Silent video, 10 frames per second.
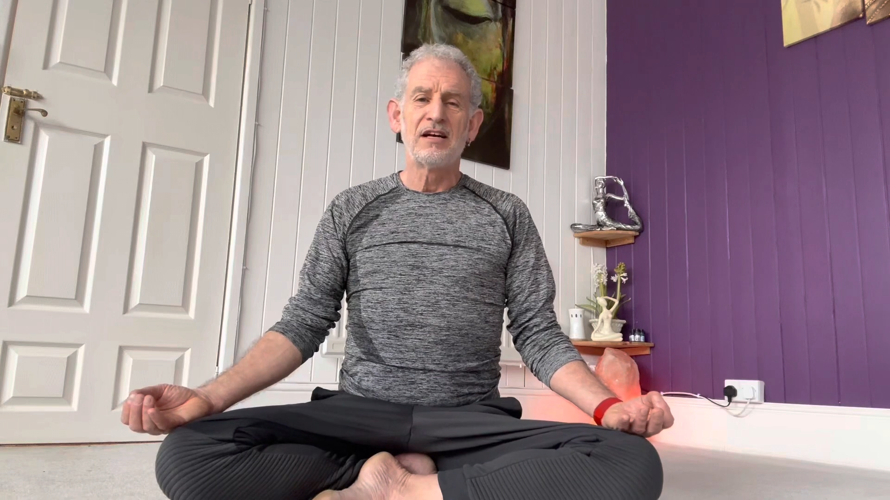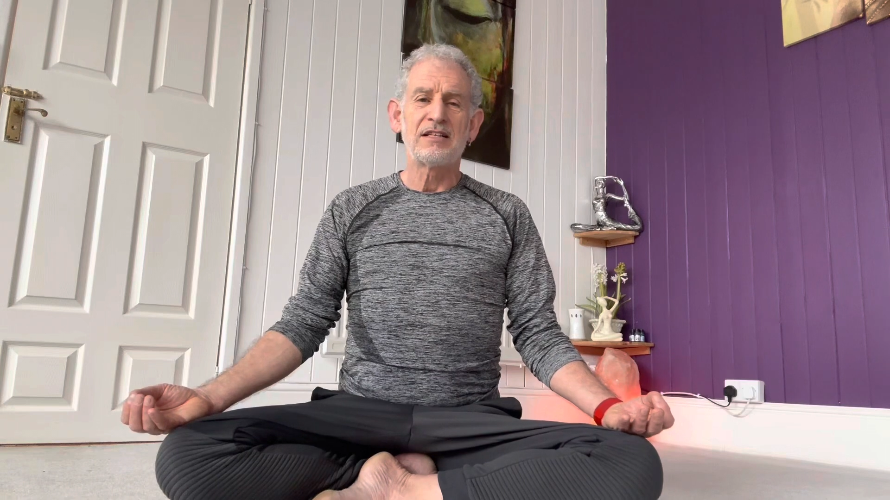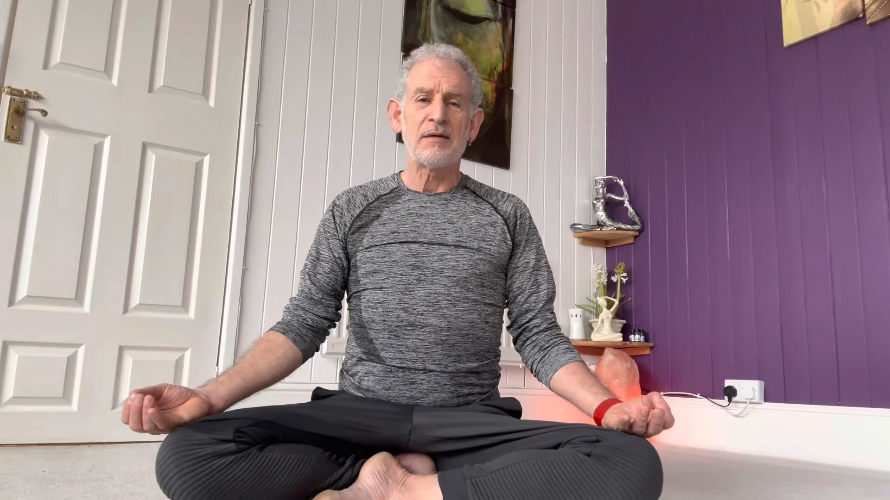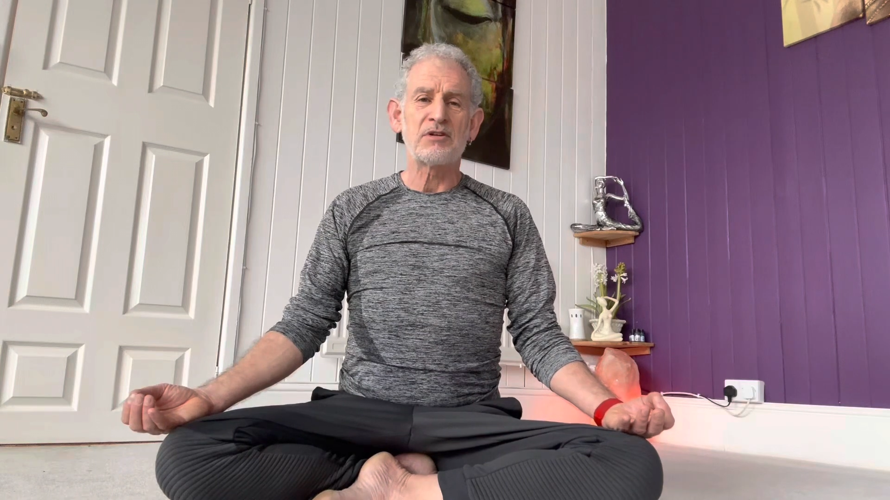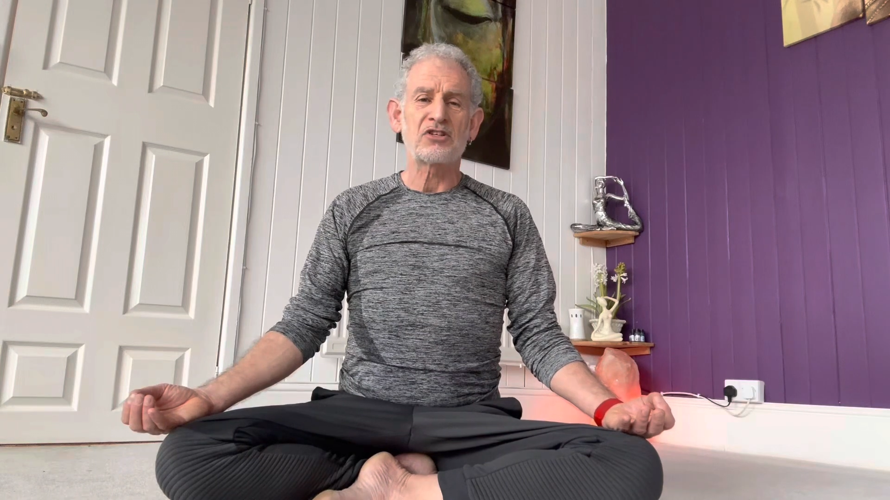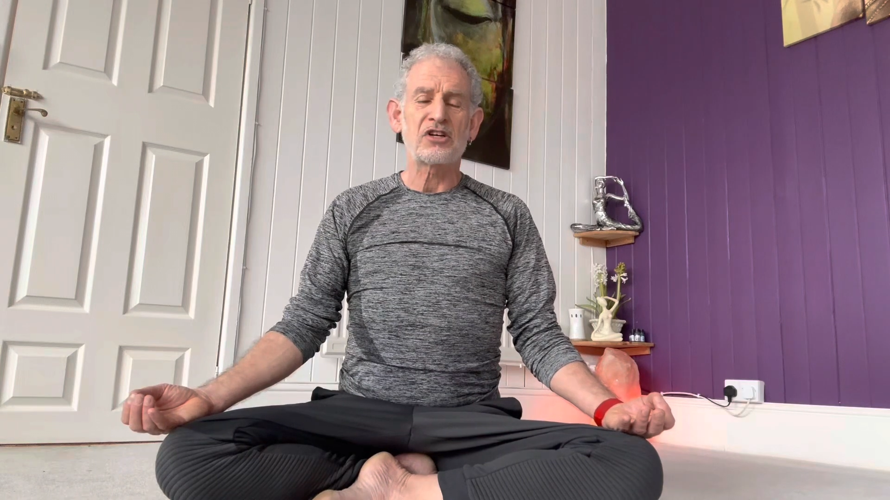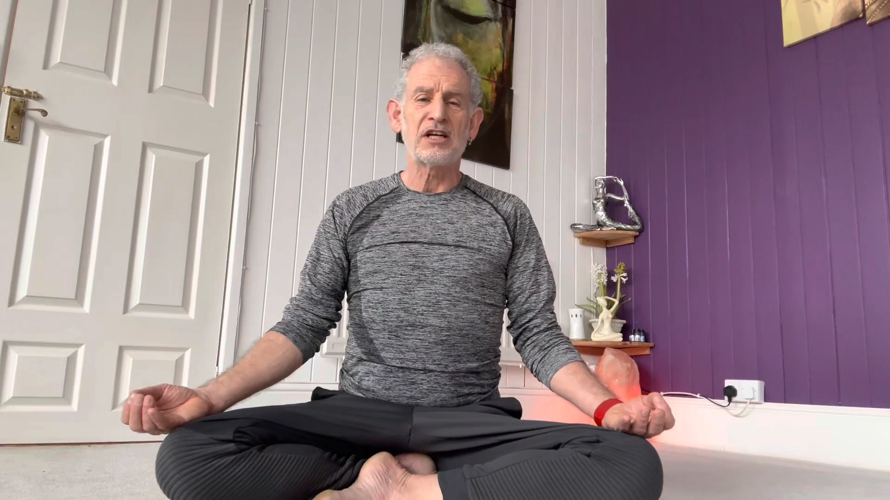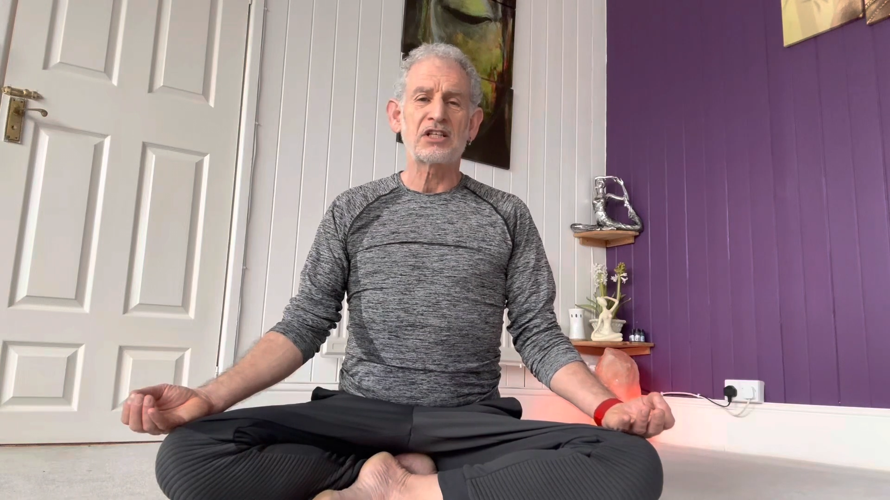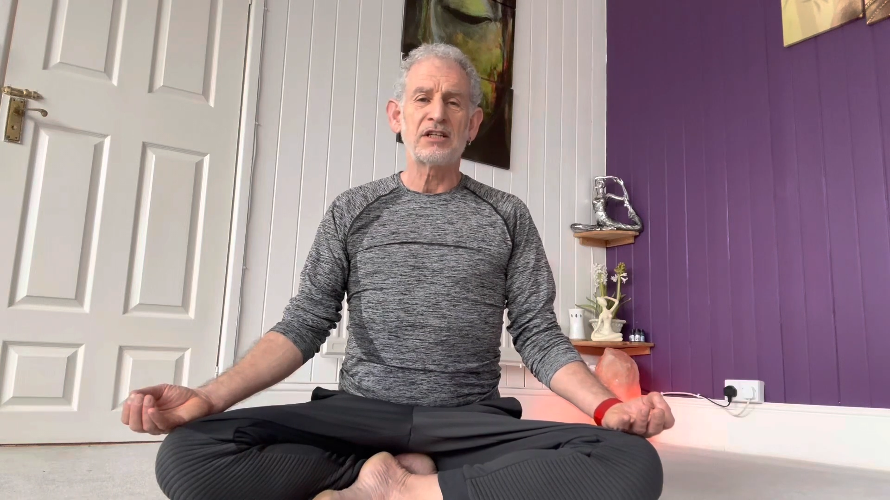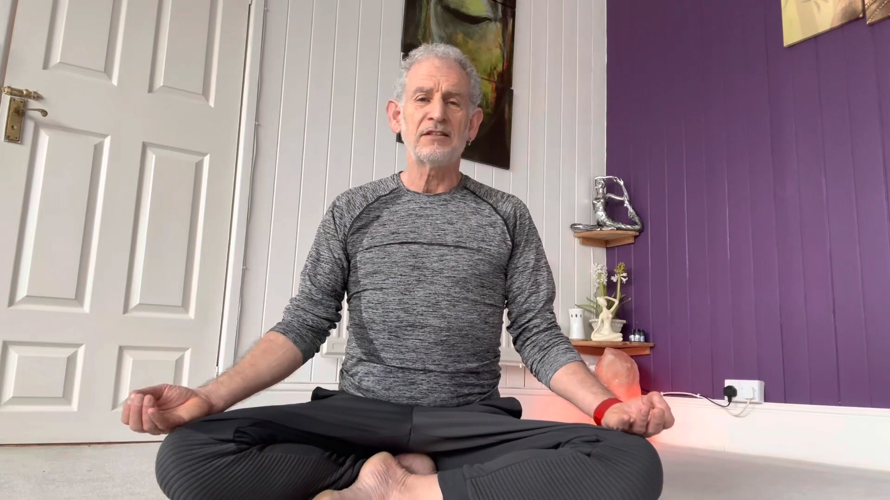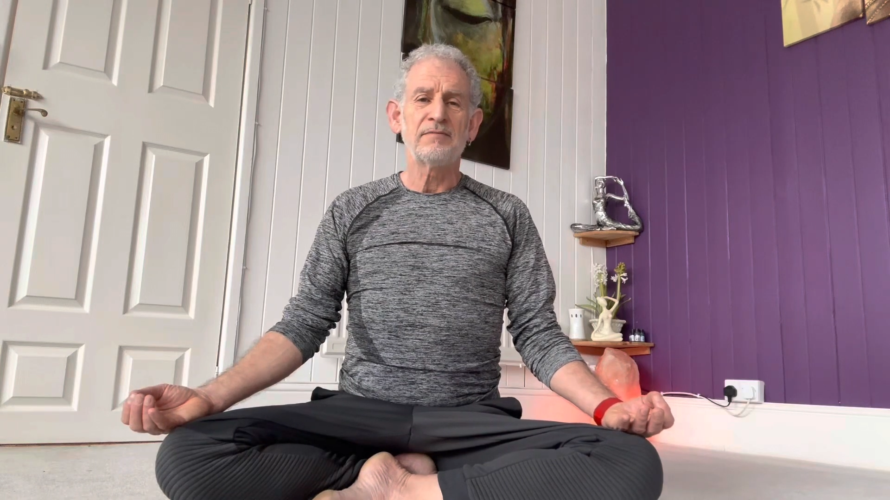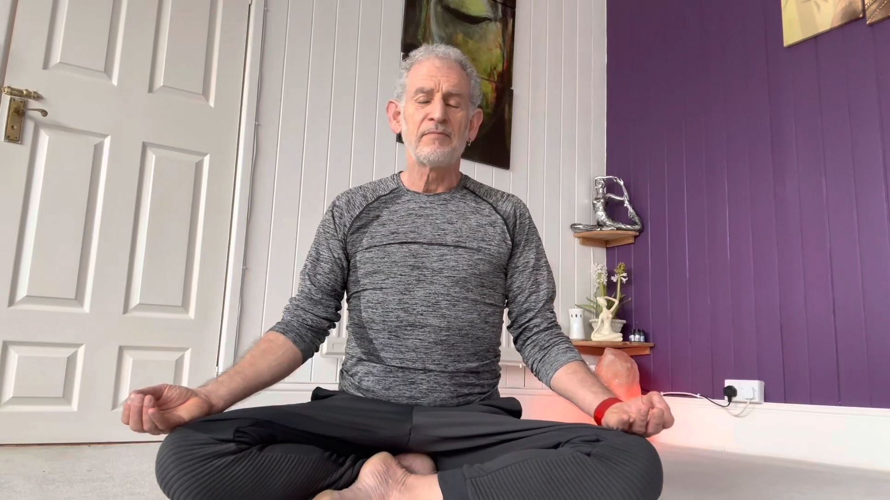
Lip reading: demonstration.